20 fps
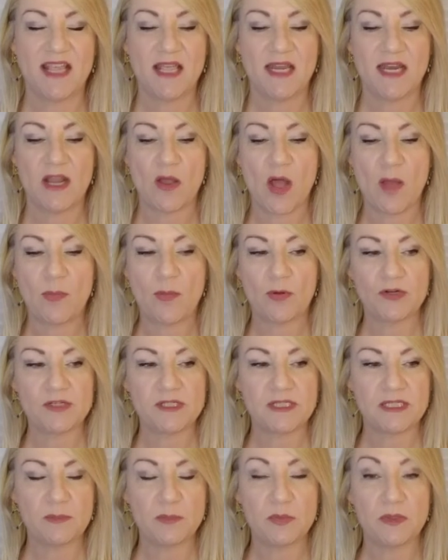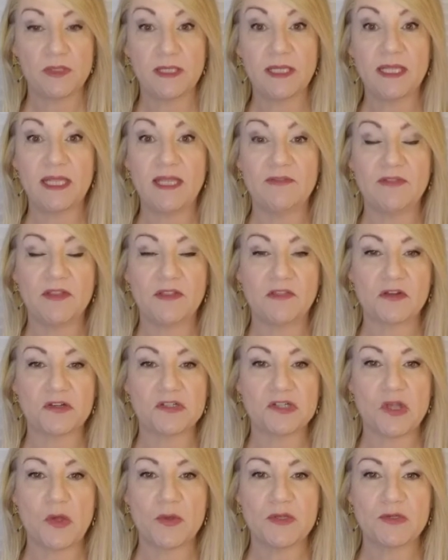Now, I personally believe that there's
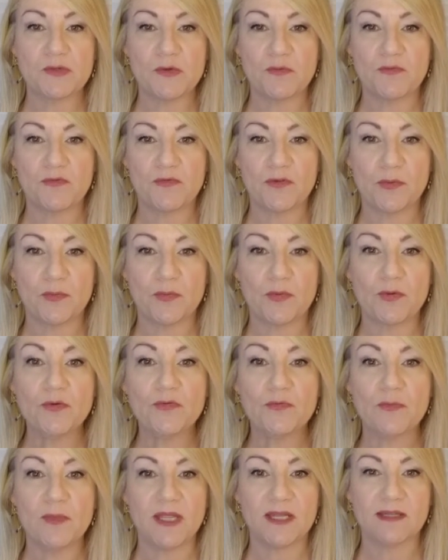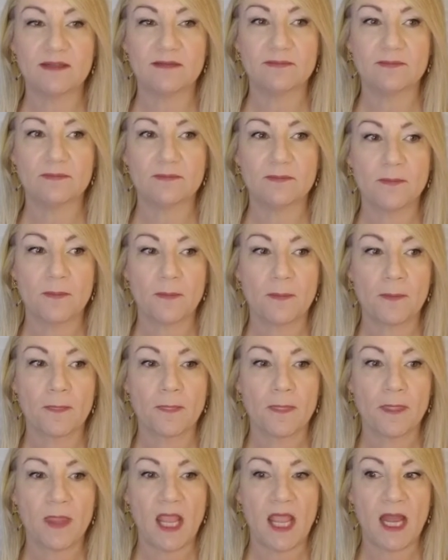always room for improvement,
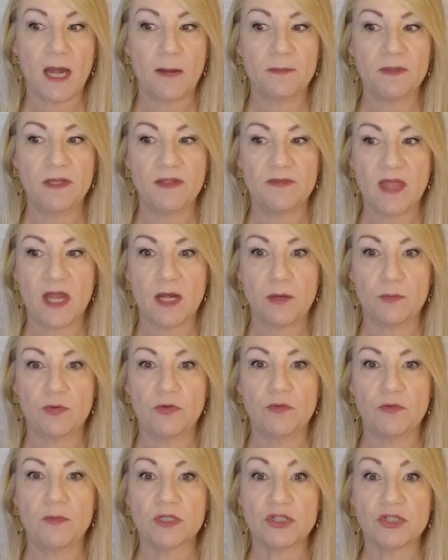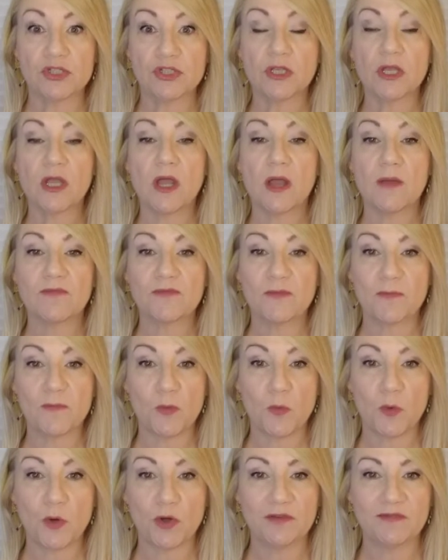and I believe that improvement should come from the
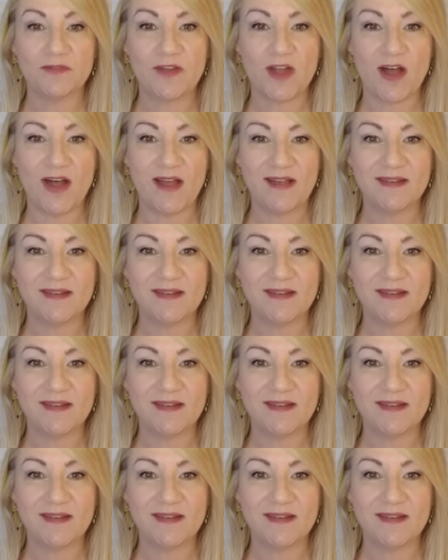Word of God.